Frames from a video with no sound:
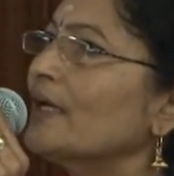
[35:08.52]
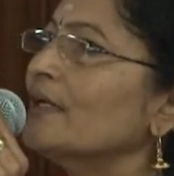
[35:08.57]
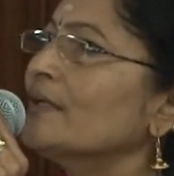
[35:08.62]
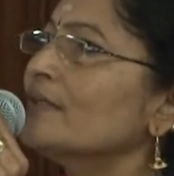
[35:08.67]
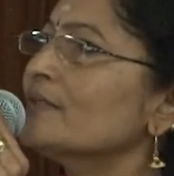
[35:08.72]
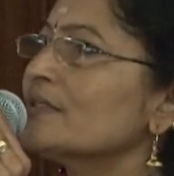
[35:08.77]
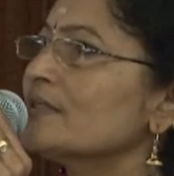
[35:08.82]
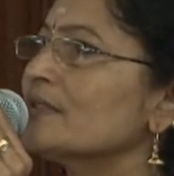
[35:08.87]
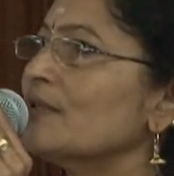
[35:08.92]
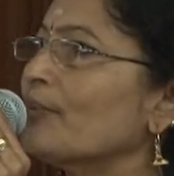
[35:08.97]
it
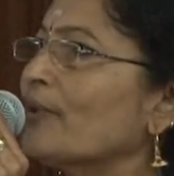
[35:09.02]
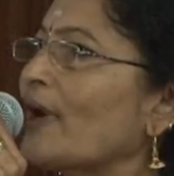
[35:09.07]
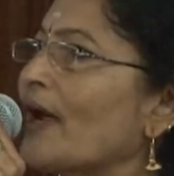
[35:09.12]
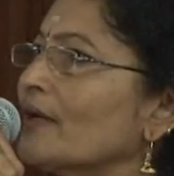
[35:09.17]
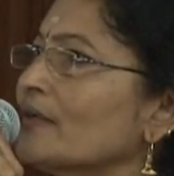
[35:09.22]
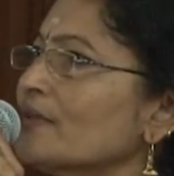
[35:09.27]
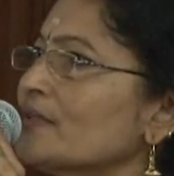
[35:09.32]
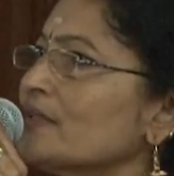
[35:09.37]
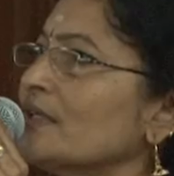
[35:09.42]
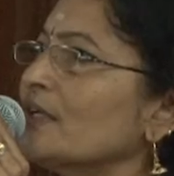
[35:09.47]
is the
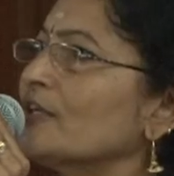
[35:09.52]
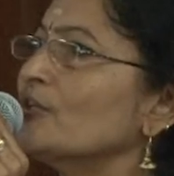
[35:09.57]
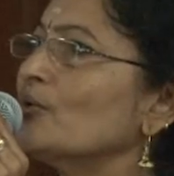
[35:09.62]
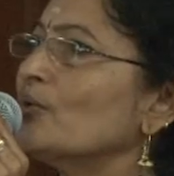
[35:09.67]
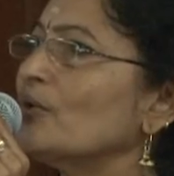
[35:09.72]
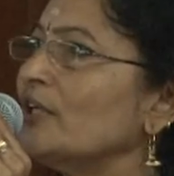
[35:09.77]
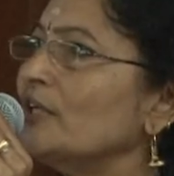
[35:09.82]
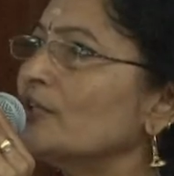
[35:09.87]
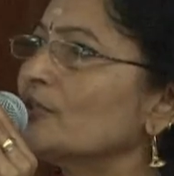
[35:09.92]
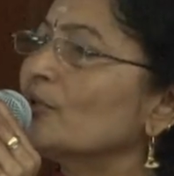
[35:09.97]
practice that you
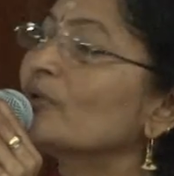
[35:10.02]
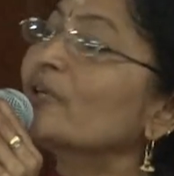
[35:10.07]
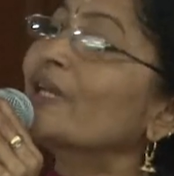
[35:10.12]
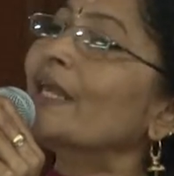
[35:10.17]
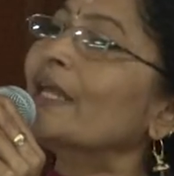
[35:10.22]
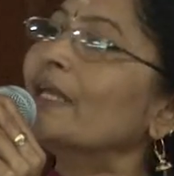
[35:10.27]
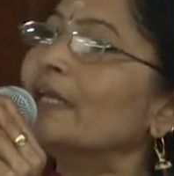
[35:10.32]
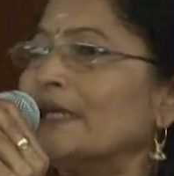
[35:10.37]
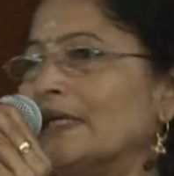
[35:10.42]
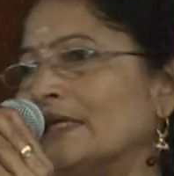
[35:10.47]
need to
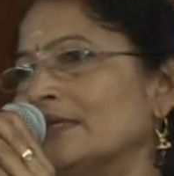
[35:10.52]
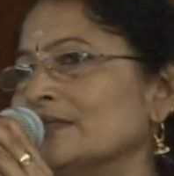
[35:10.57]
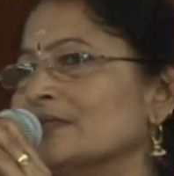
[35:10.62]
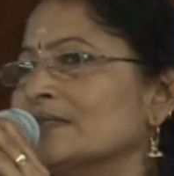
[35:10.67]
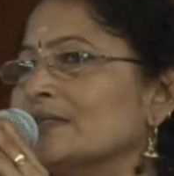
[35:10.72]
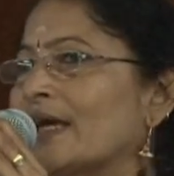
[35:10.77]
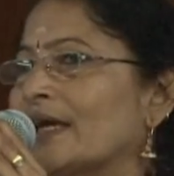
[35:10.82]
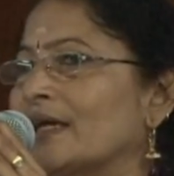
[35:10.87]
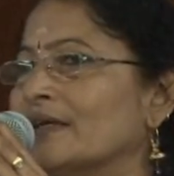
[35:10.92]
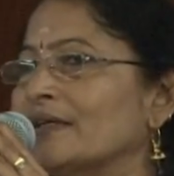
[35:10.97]
take
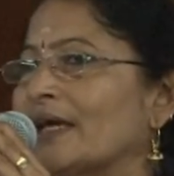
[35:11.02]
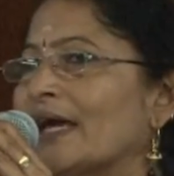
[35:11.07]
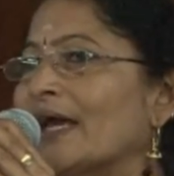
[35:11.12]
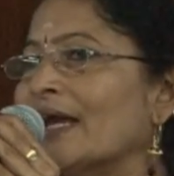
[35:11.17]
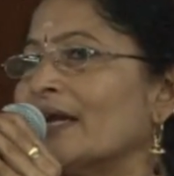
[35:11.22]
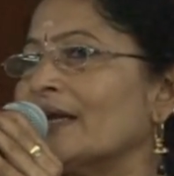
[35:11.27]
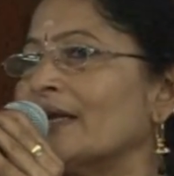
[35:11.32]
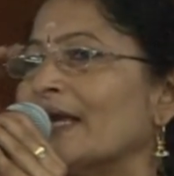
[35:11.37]
inside and